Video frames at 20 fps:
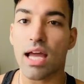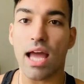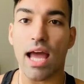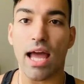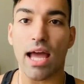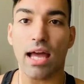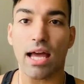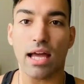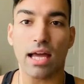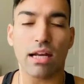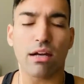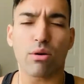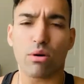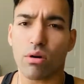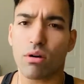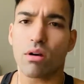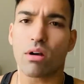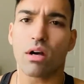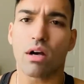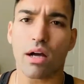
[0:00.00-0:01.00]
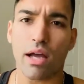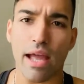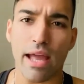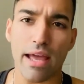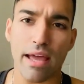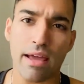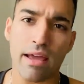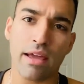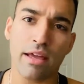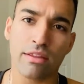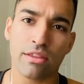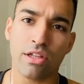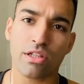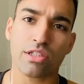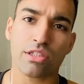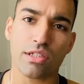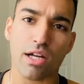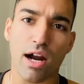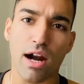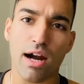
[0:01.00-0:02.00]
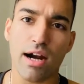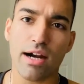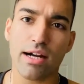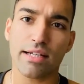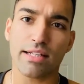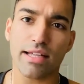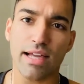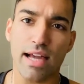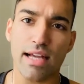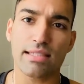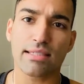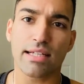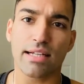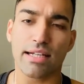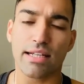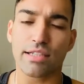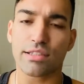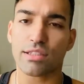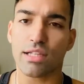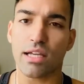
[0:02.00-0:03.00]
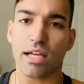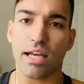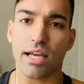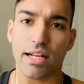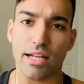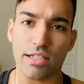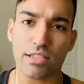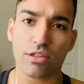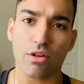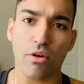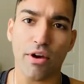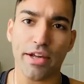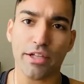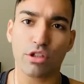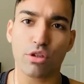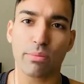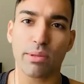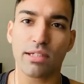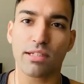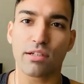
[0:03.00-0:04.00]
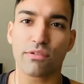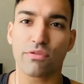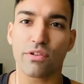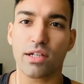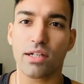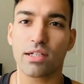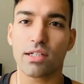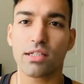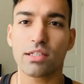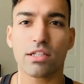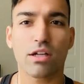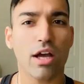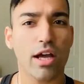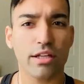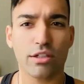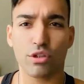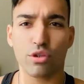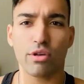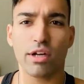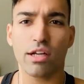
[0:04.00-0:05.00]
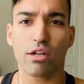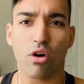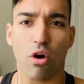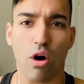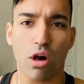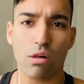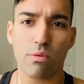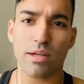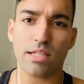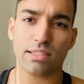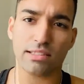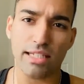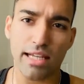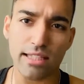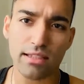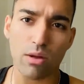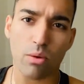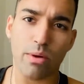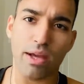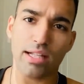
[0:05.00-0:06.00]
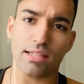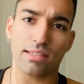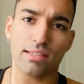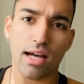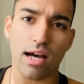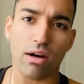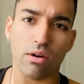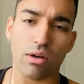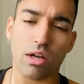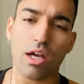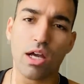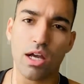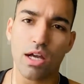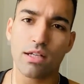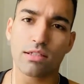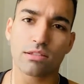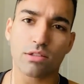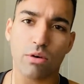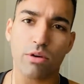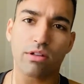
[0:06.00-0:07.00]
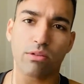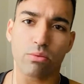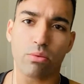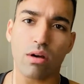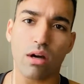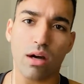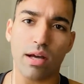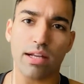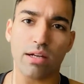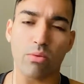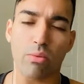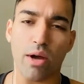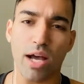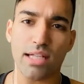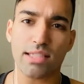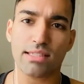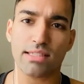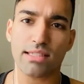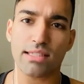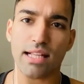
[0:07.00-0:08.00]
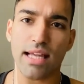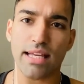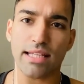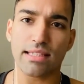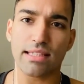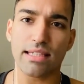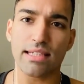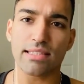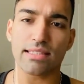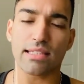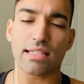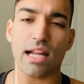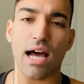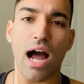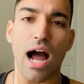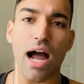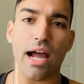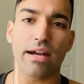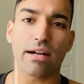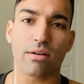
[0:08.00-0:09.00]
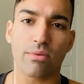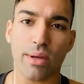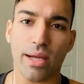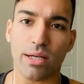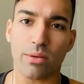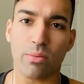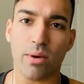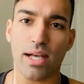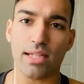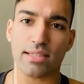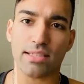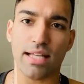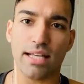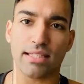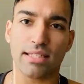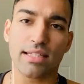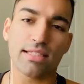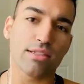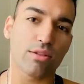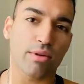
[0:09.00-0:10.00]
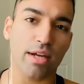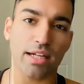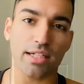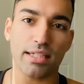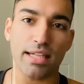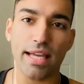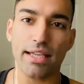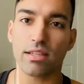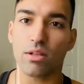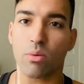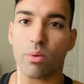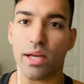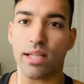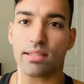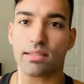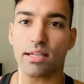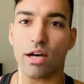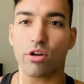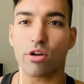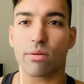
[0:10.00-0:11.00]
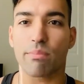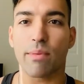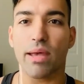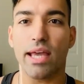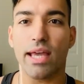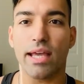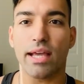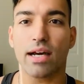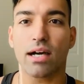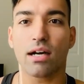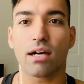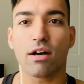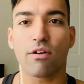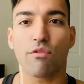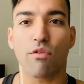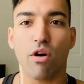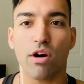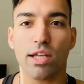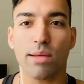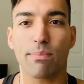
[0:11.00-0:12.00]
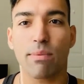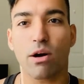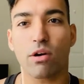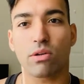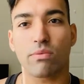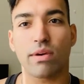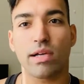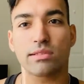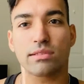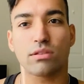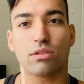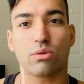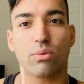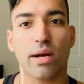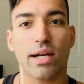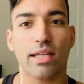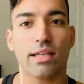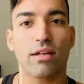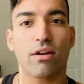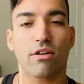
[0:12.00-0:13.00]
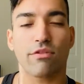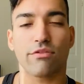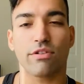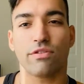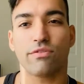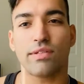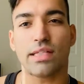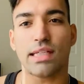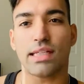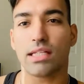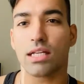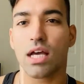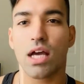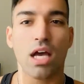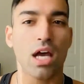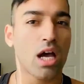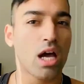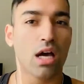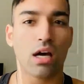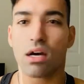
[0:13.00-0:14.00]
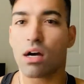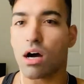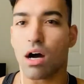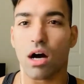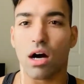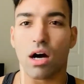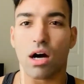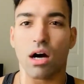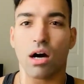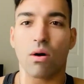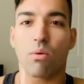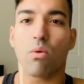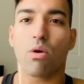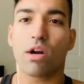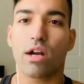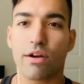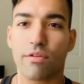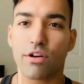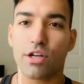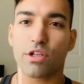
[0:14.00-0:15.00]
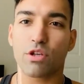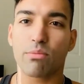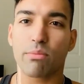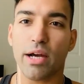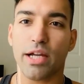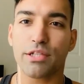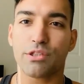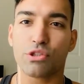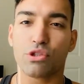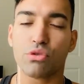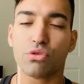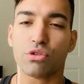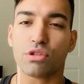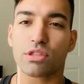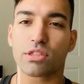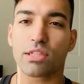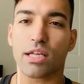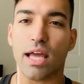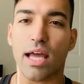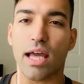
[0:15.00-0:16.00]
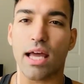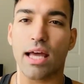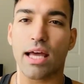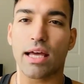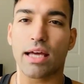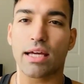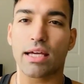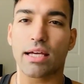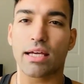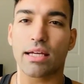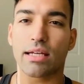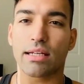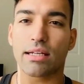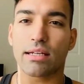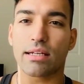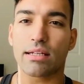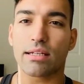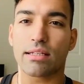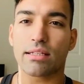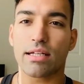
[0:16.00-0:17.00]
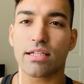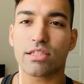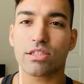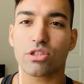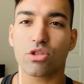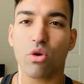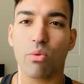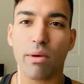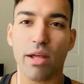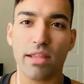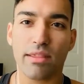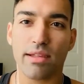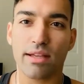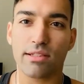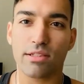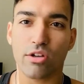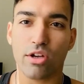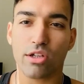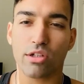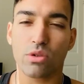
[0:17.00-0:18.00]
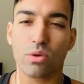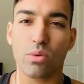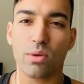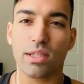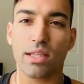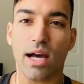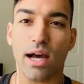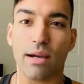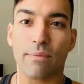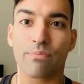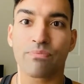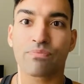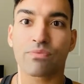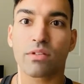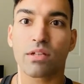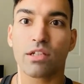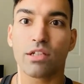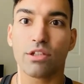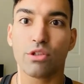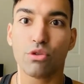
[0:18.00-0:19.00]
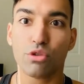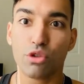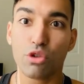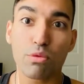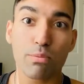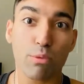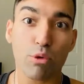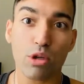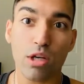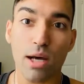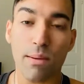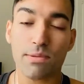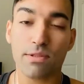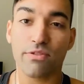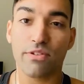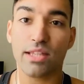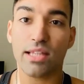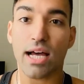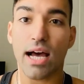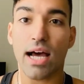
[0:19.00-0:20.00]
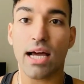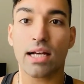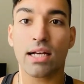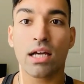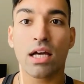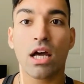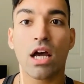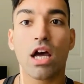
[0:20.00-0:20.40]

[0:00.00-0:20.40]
And in the start, yes, it is going to be difficult, and you can always take the weights out. So in vests like these, and higher weight vests like these, you can take the weights out and make a 40-pound vest in 20 or 15, whatever you might choose. And there's so many things you can do with that. You do pull-ups with that.